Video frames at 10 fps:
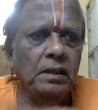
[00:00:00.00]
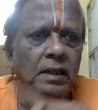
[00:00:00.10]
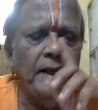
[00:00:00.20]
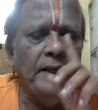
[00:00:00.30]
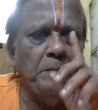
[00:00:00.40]

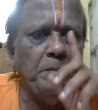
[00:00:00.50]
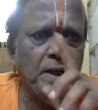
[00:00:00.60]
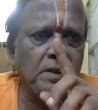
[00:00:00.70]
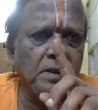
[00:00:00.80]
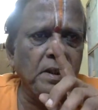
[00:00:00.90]
And the
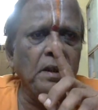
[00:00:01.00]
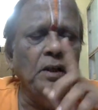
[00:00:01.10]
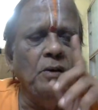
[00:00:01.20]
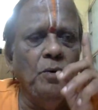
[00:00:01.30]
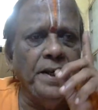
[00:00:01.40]
person
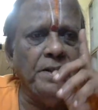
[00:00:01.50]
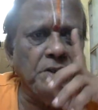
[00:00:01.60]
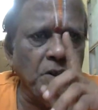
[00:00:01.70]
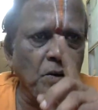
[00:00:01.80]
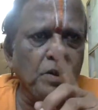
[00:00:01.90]
who
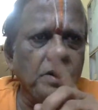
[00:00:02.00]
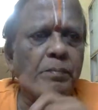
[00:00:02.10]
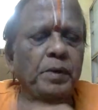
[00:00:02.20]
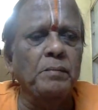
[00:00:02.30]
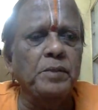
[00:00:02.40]
executes the
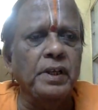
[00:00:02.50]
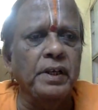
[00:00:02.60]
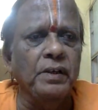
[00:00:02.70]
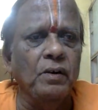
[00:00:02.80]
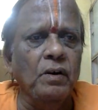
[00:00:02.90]
promissory
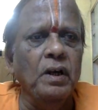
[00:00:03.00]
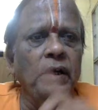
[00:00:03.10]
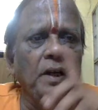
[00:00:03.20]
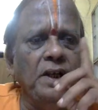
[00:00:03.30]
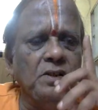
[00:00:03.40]
note
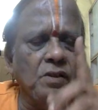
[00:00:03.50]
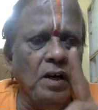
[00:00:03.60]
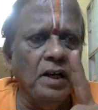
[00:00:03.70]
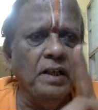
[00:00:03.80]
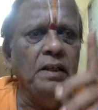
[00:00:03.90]
is
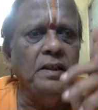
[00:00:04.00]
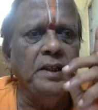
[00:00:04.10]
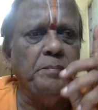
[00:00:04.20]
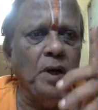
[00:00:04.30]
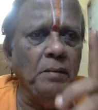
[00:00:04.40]
called the
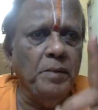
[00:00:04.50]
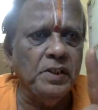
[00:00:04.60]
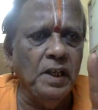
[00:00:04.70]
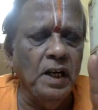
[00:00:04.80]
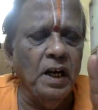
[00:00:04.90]

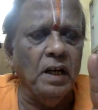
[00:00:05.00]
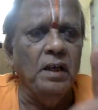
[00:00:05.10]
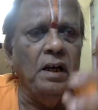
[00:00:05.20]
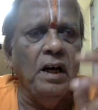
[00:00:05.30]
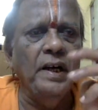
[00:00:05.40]
promisor
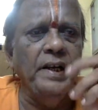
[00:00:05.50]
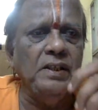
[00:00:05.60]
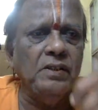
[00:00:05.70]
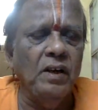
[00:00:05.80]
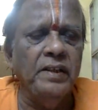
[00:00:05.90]
or
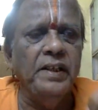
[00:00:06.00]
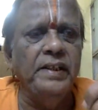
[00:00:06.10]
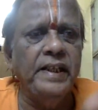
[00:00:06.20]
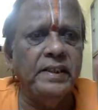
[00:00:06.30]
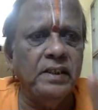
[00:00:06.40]
is called the
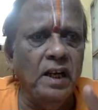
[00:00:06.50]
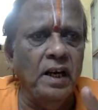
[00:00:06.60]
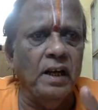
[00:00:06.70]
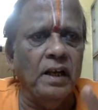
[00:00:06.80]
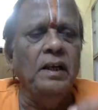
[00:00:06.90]

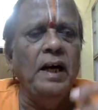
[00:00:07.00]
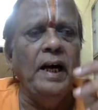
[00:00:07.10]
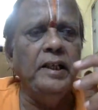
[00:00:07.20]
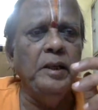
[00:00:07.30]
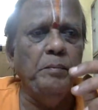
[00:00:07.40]
debtor.
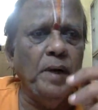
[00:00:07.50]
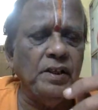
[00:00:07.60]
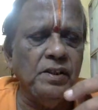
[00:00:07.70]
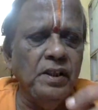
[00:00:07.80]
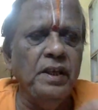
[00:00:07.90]
And the
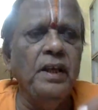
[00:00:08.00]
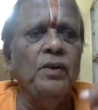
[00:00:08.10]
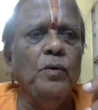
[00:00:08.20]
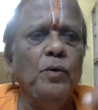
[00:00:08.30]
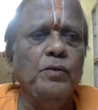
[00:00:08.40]
person in
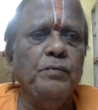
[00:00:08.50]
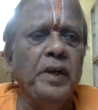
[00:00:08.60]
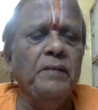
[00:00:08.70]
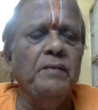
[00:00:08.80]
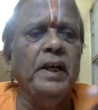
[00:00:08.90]
whose
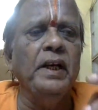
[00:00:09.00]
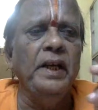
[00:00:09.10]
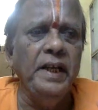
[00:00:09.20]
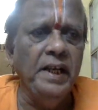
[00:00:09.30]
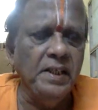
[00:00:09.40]
favor
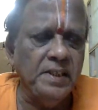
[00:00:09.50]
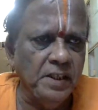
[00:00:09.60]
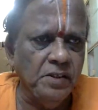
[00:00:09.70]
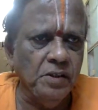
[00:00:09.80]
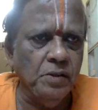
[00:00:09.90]
it is
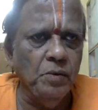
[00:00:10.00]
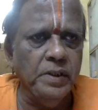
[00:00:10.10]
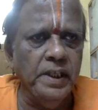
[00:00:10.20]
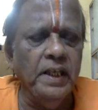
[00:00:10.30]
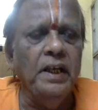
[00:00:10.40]

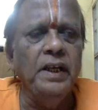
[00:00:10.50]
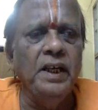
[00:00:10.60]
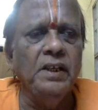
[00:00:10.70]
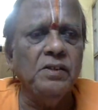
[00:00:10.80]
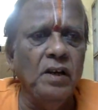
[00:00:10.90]
executed
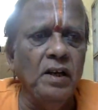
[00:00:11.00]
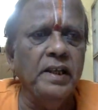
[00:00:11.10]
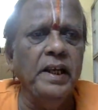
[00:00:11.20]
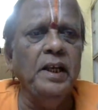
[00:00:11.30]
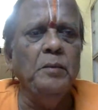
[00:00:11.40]
is called
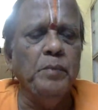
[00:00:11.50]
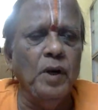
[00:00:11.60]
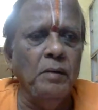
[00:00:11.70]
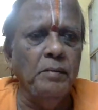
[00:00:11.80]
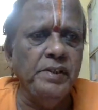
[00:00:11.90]
the
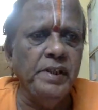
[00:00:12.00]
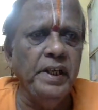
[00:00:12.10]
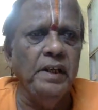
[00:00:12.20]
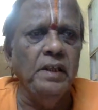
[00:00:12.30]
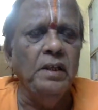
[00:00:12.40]

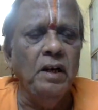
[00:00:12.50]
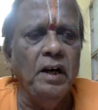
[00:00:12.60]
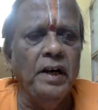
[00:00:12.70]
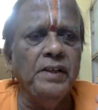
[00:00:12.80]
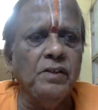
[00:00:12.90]
promisee
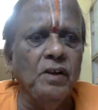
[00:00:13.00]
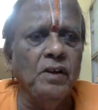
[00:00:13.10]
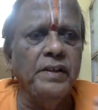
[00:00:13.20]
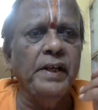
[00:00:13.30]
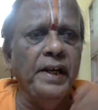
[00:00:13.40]
or is called
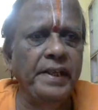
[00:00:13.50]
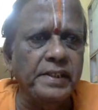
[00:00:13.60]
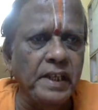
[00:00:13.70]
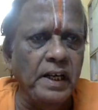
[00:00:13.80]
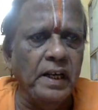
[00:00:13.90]
the
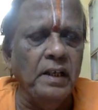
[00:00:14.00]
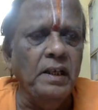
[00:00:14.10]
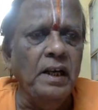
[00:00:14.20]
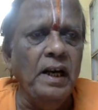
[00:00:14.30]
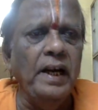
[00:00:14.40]
creditor.
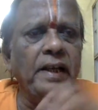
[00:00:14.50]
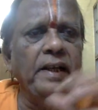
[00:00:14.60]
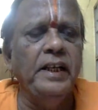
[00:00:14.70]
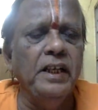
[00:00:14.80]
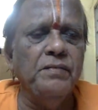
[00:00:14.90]
And
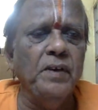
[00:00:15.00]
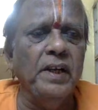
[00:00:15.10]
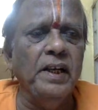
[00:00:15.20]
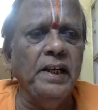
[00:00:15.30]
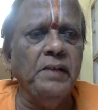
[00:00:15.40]
it is for
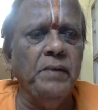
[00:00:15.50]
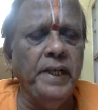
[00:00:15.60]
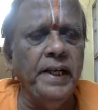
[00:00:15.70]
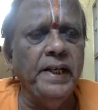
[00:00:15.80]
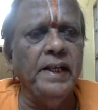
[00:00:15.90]
a
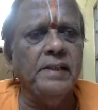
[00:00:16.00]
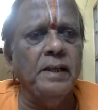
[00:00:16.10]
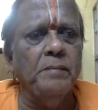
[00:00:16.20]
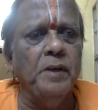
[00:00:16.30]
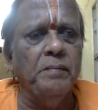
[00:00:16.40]
liquidated
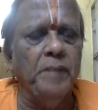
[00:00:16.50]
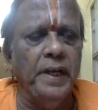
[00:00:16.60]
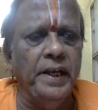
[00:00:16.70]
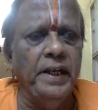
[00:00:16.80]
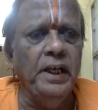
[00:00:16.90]
sum of
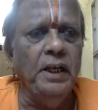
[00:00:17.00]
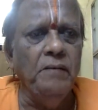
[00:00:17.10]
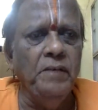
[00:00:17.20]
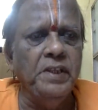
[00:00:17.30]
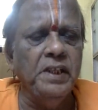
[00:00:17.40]
money
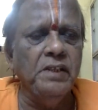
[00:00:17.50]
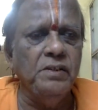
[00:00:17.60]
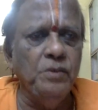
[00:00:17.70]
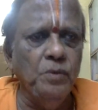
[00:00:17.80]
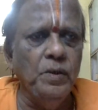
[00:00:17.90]
which is
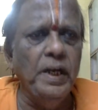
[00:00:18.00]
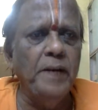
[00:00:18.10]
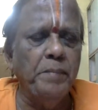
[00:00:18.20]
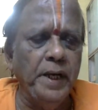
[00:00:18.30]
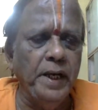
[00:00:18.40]
due
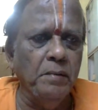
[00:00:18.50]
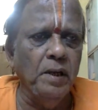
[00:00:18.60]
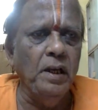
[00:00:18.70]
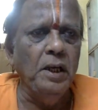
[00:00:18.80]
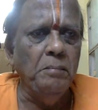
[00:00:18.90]
and
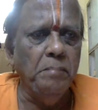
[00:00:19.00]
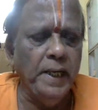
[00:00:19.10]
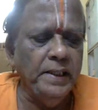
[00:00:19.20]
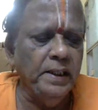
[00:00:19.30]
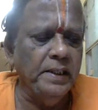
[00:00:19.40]
payable
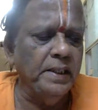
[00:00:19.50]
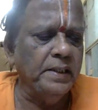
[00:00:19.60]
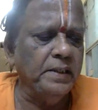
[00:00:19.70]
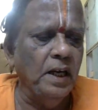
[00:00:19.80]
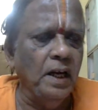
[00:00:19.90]
by the
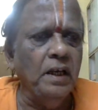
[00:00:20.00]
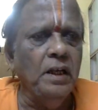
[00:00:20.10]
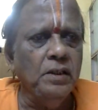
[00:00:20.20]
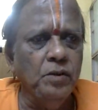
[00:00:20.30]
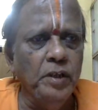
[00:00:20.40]
debtor
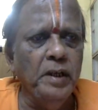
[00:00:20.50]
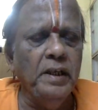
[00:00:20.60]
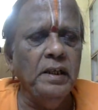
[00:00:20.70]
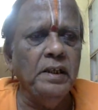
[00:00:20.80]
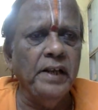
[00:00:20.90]
to the
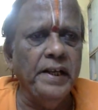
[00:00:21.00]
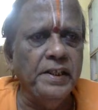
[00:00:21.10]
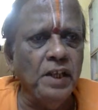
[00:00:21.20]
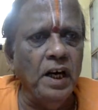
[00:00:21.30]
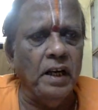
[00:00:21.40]
creditor.